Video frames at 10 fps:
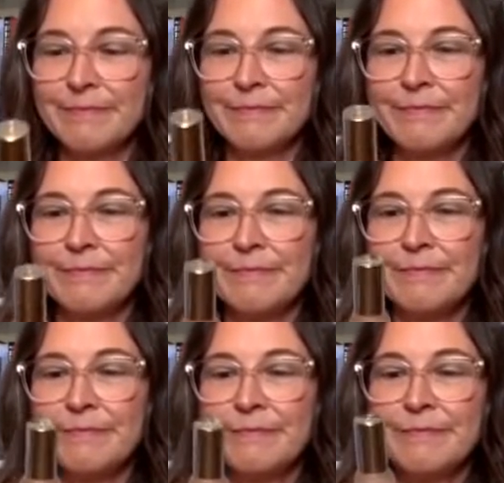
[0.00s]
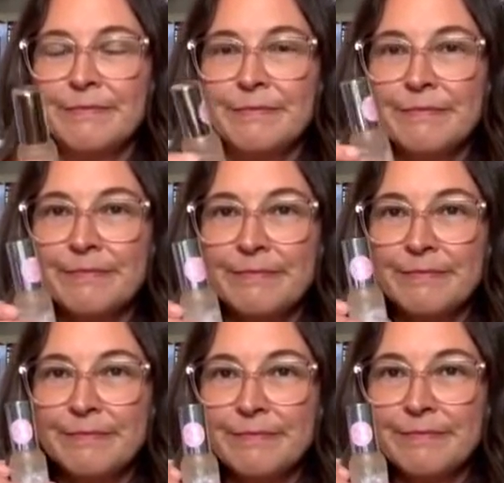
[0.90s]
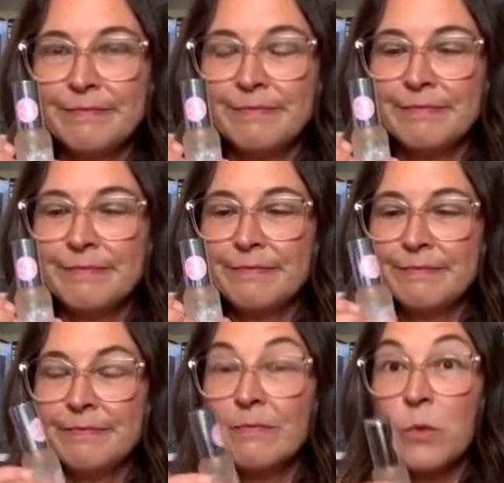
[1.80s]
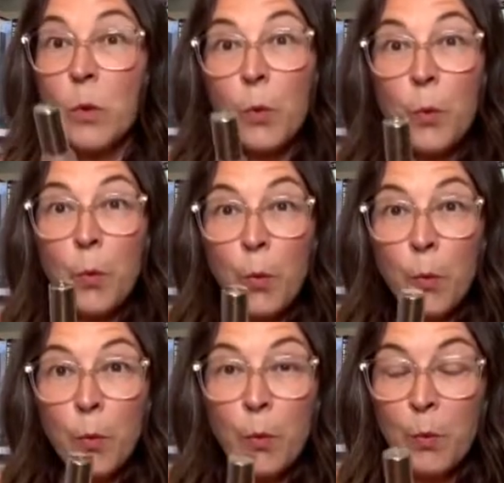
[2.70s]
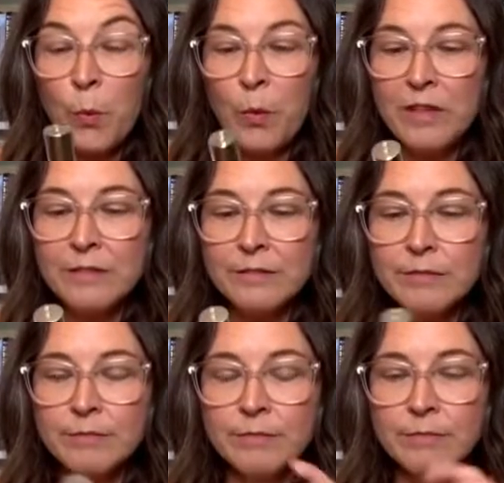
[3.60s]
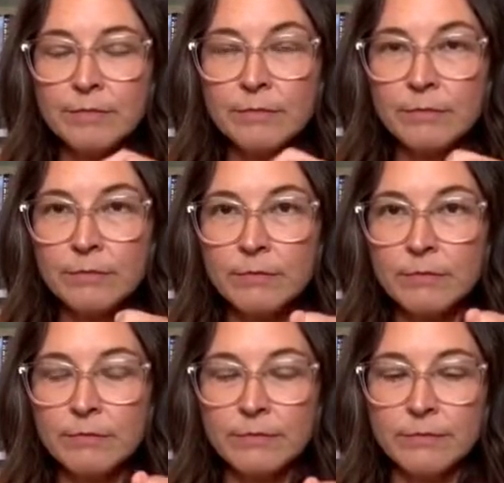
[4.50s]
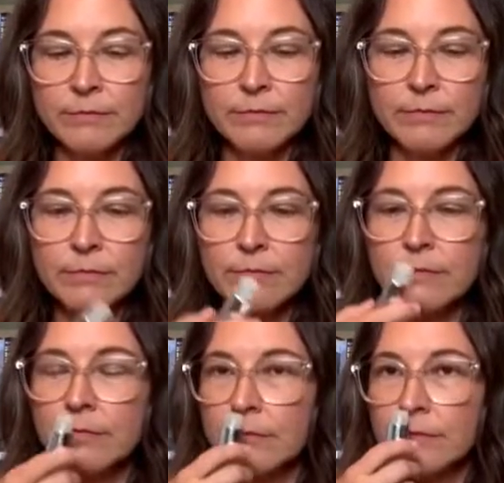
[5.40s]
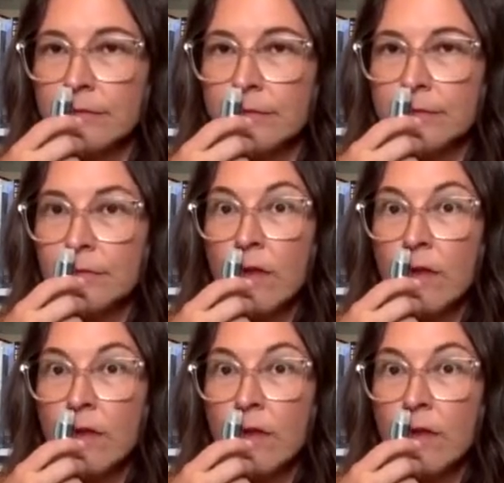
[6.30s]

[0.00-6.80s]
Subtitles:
[no speech]